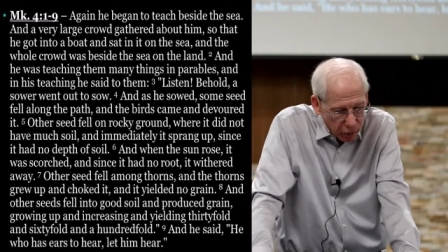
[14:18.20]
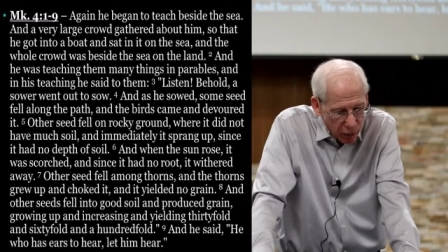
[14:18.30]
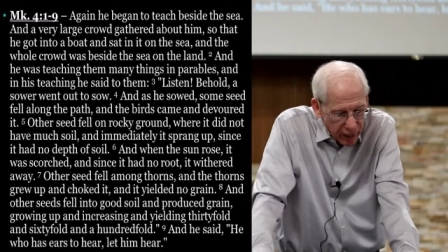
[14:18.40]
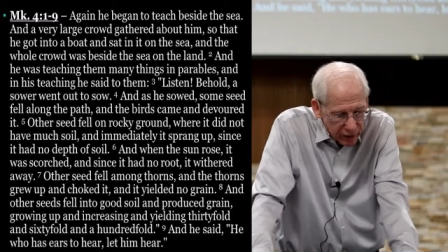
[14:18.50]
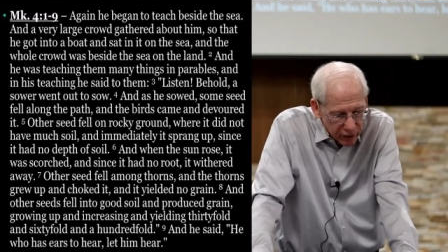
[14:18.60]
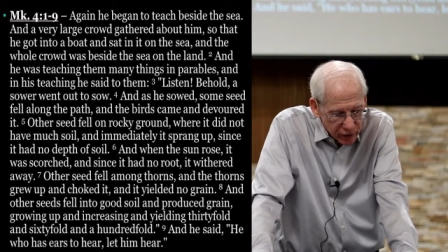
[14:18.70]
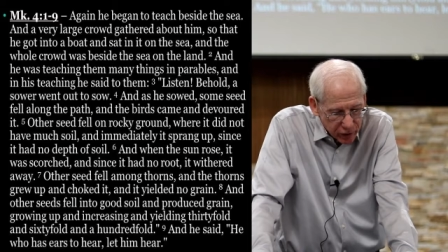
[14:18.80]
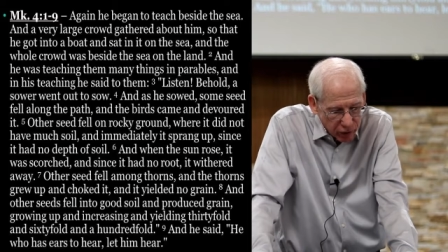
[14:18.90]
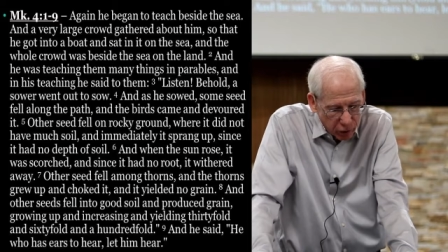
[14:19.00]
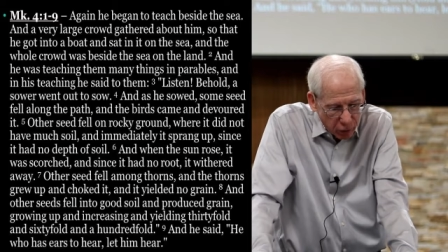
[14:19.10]
that
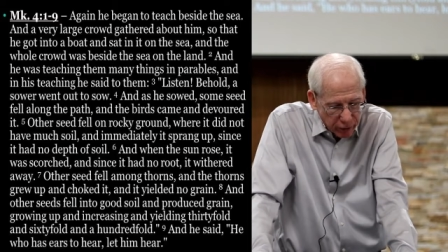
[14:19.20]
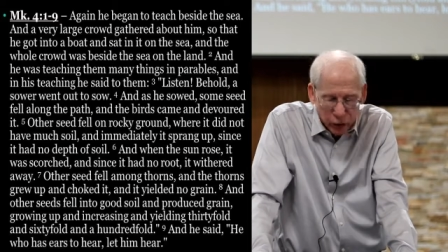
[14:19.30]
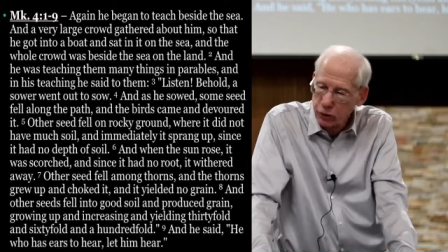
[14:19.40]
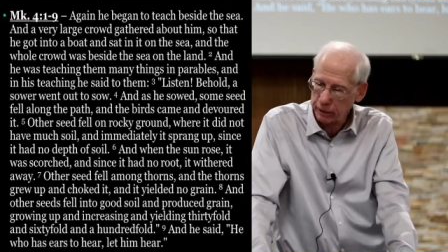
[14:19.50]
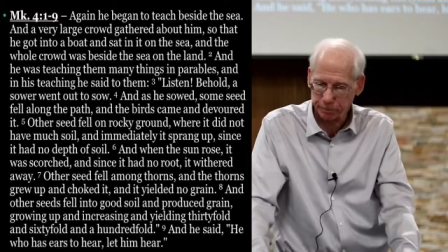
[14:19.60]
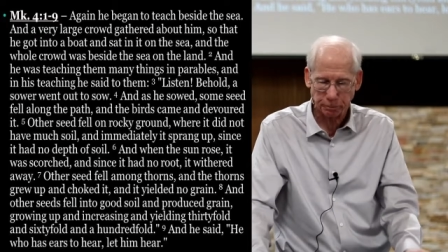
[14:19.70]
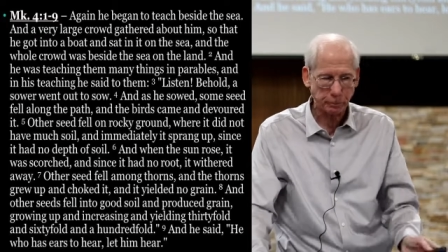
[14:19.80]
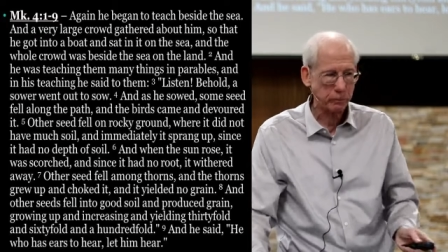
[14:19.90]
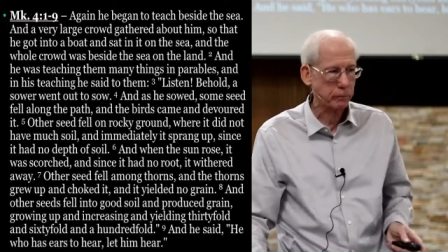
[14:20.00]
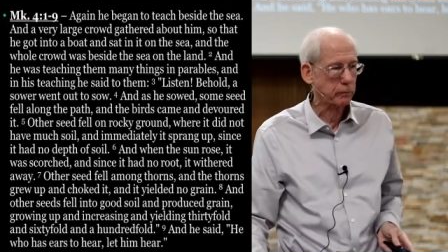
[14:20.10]
raises the question
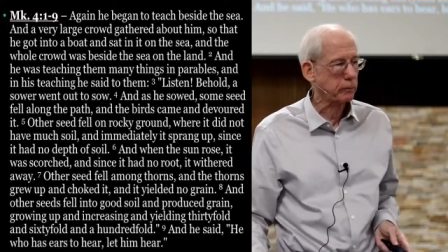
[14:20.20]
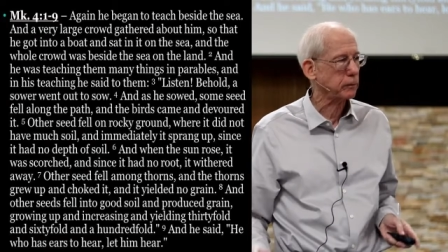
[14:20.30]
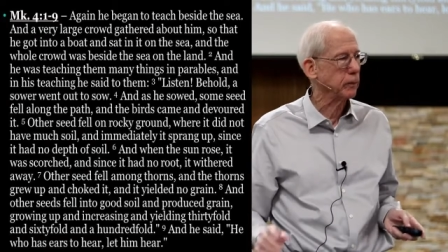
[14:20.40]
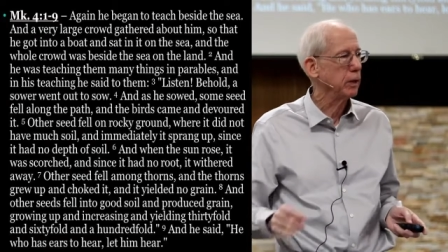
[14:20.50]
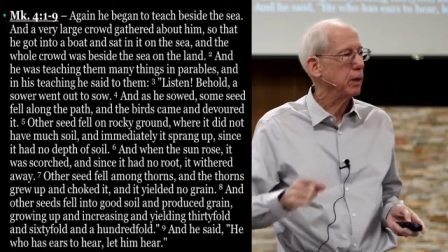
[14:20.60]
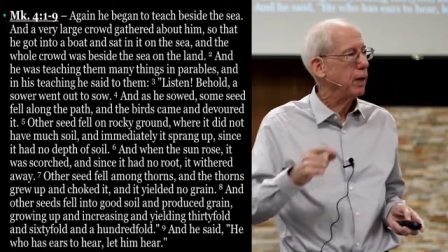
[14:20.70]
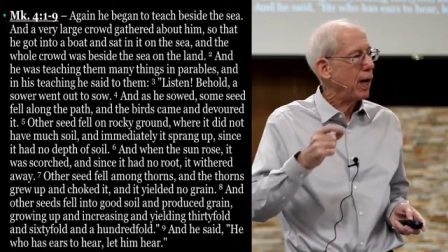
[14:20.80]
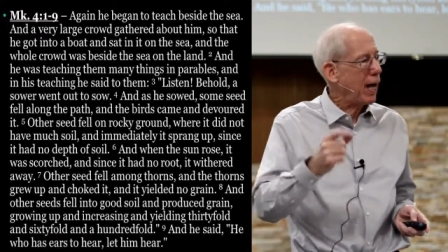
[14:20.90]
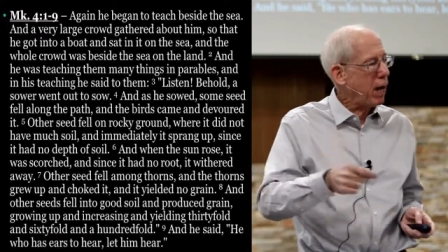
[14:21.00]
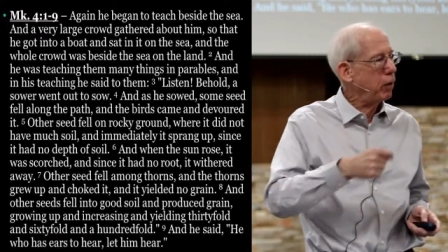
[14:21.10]

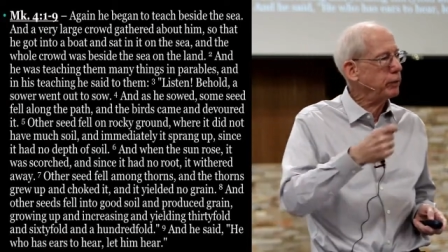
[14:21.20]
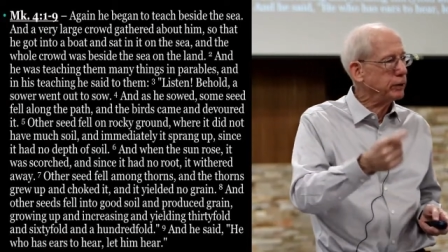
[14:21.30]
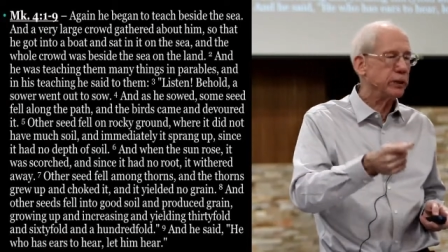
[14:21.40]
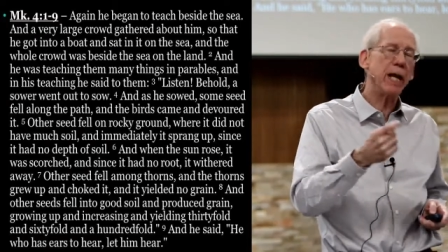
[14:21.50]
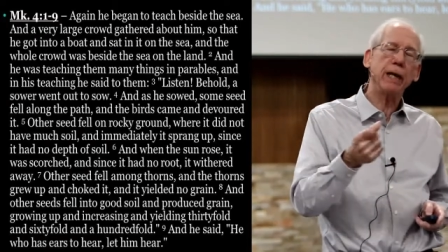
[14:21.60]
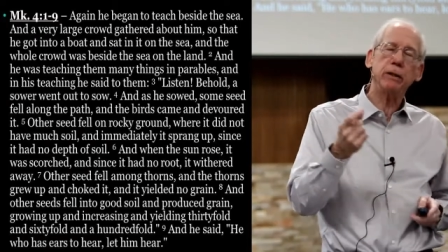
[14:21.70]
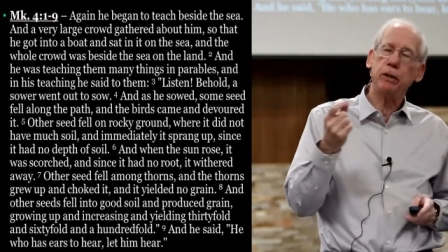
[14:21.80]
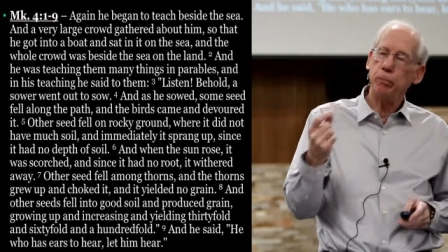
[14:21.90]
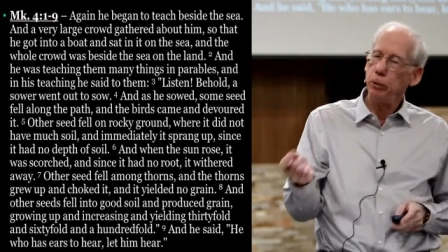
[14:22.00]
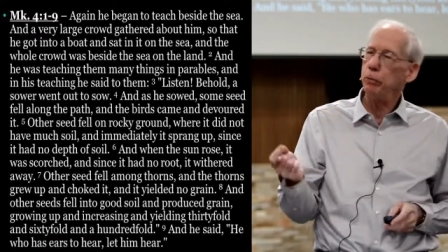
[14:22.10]
how does
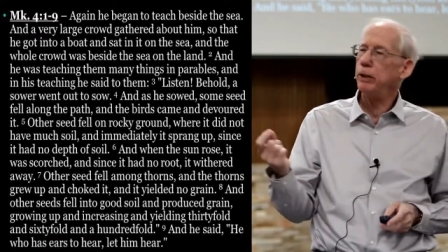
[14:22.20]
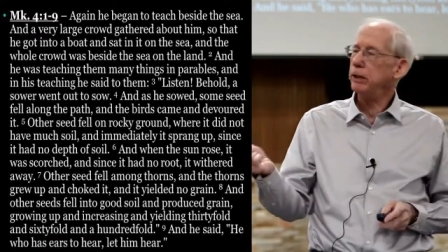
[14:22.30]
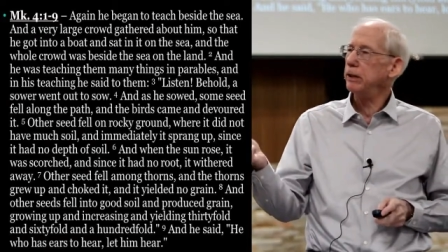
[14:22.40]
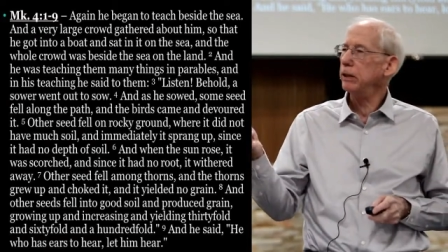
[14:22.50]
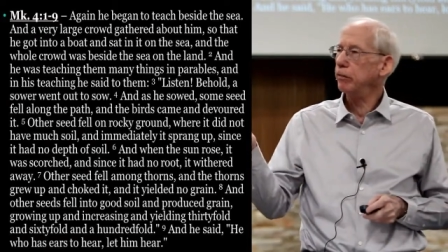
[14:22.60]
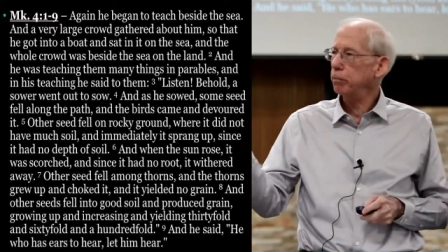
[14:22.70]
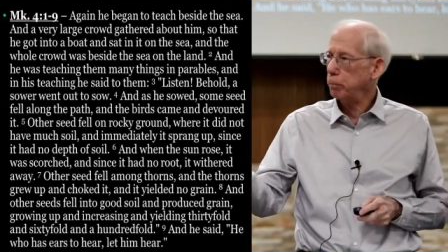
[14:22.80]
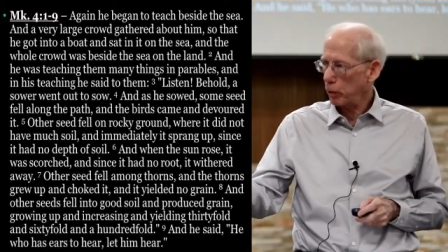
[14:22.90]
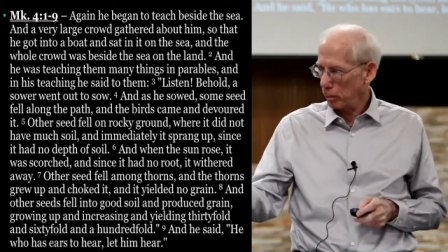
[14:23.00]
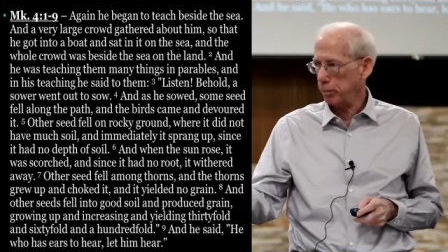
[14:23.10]
that
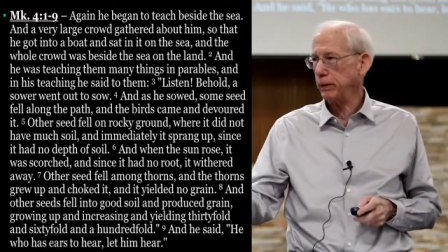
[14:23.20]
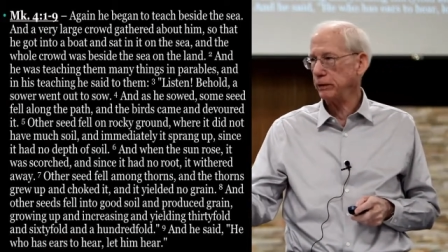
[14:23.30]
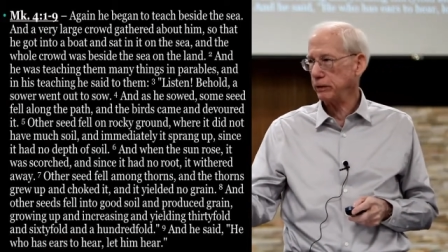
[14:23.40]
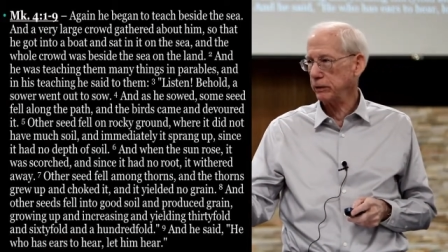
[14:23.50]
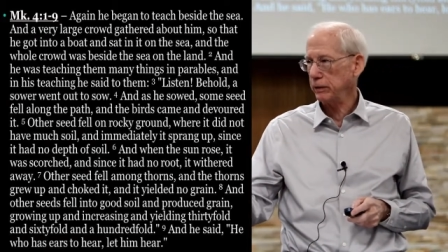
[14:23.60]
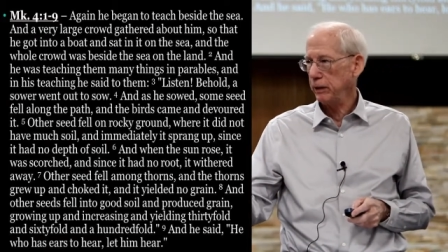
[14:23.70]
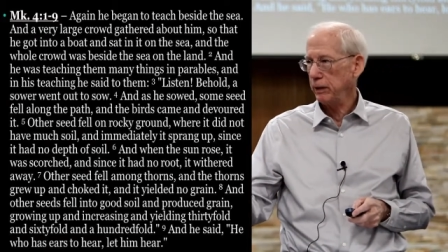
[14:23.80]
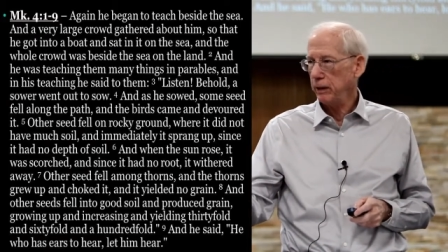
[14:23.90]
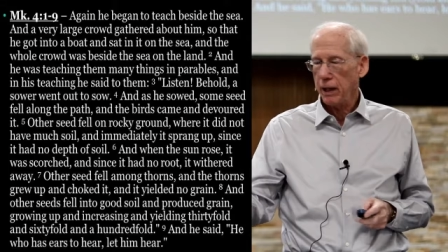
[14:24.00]
communicative purpose,